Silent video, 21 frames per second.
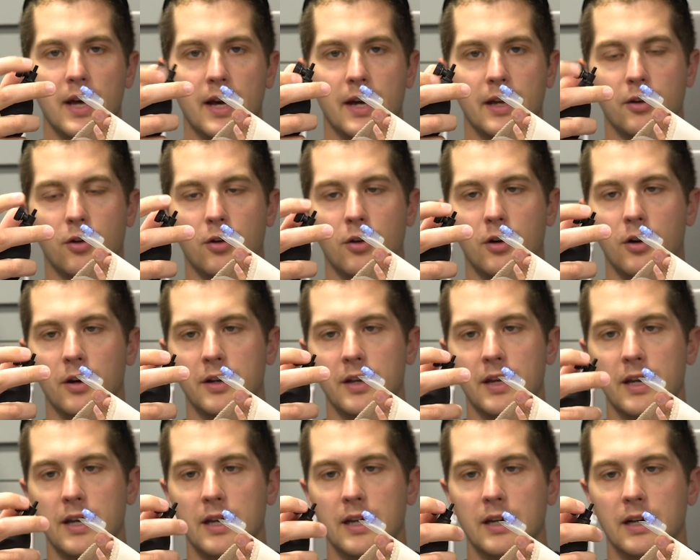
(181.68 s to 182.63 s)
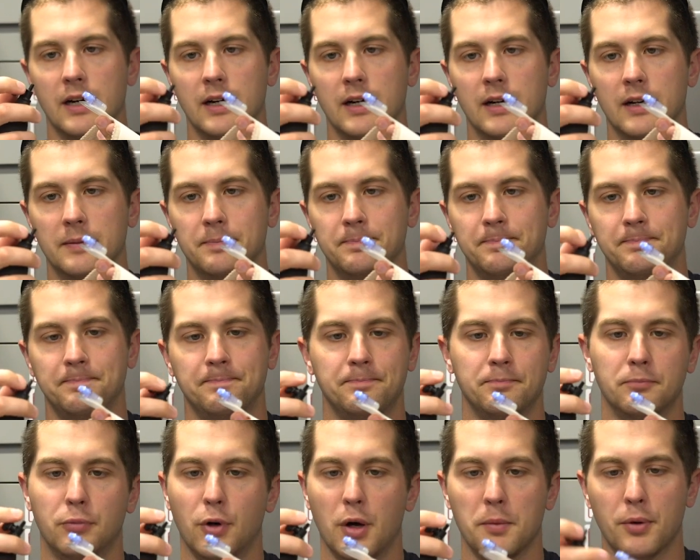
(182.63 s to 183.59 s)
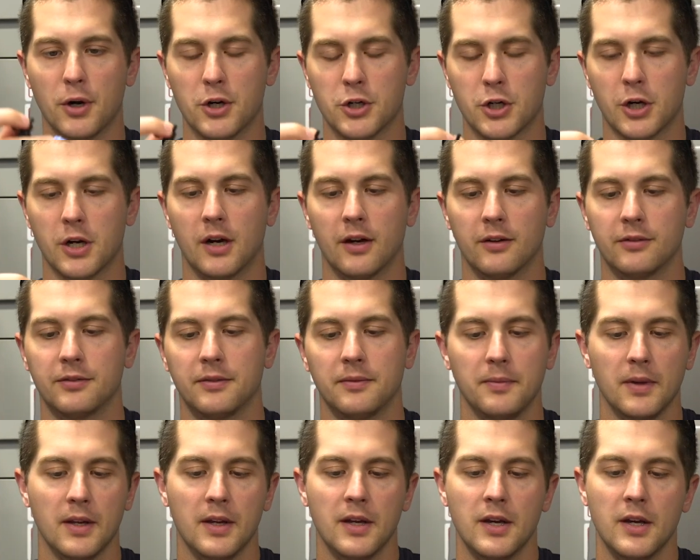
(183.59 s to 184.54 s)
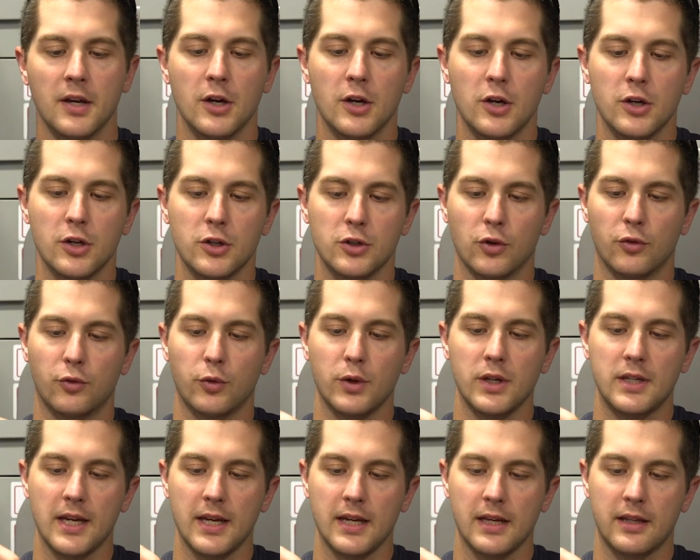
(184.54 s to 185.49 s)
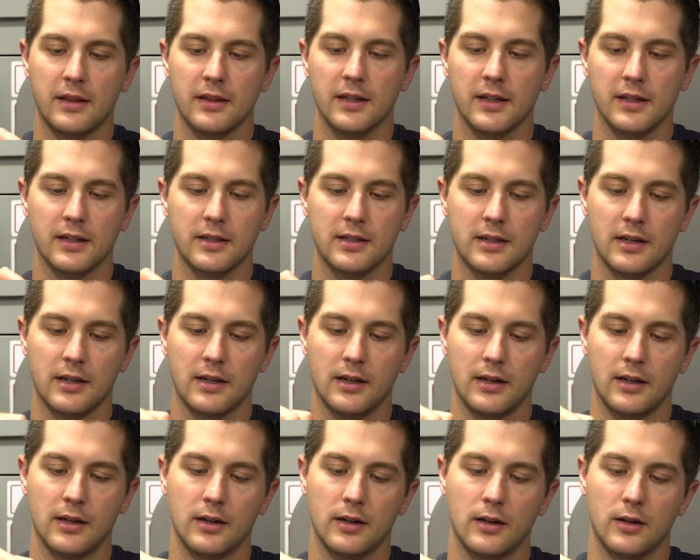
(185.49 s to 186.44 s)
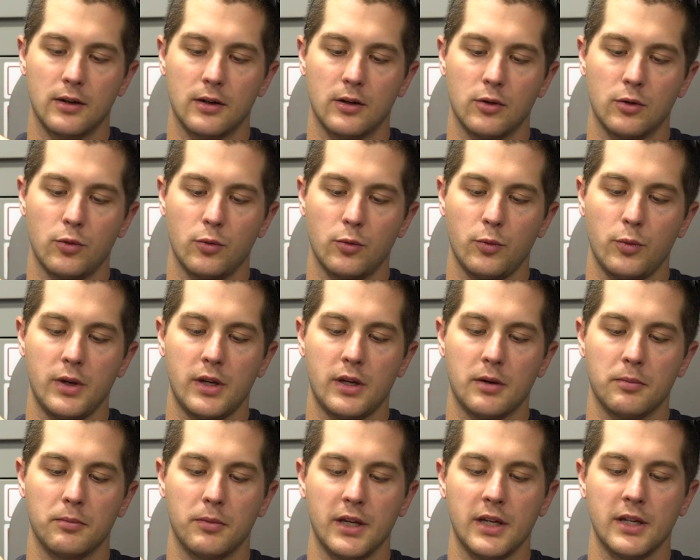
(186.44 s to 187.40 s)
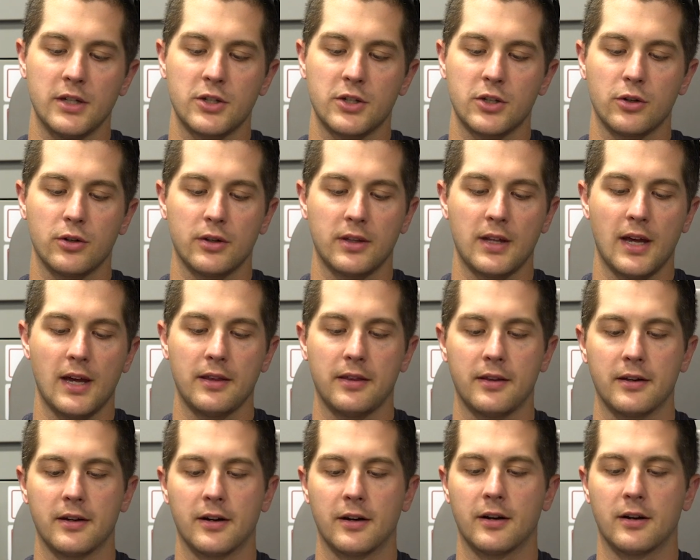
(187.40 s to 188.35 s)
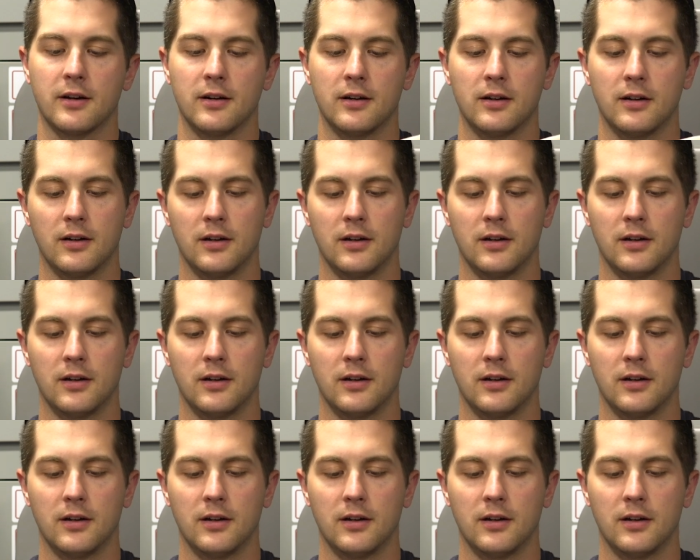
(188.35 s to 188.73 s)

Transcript: that on a blood pressure cuff. So if we take this, we can insert that there